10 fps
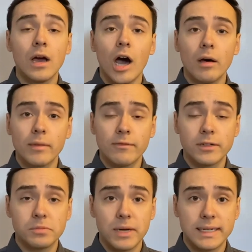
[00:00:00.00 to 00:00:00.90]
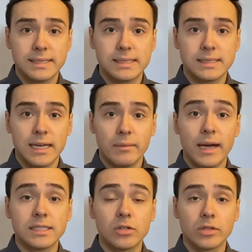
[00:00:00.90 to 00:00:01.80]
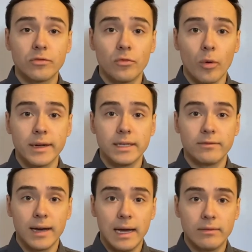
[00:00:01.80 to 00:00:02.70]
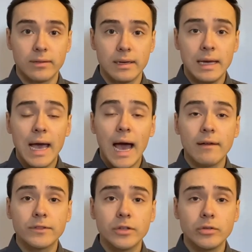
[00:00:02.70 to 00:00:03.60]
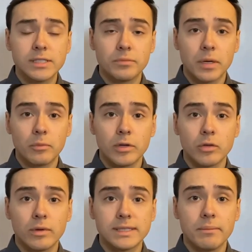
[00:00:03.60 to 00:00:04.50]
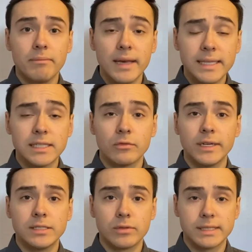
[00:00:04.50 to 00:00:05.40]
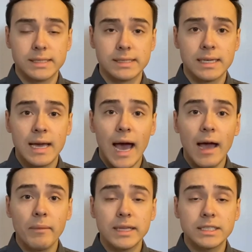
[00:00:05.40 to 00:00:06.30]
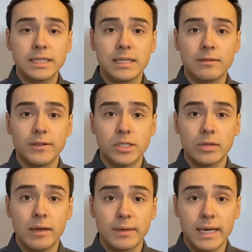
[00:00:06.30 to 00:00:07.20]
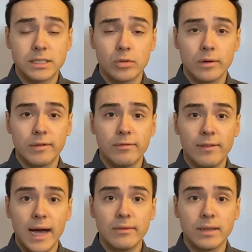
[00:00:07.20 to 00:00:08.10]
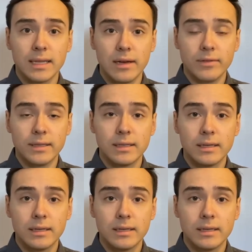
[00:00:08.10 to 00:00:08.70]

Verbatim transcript: On my first practice exam, I scored a 485. After using Prep 101's amazing resources, I managed to get an official MCAT score of a 511.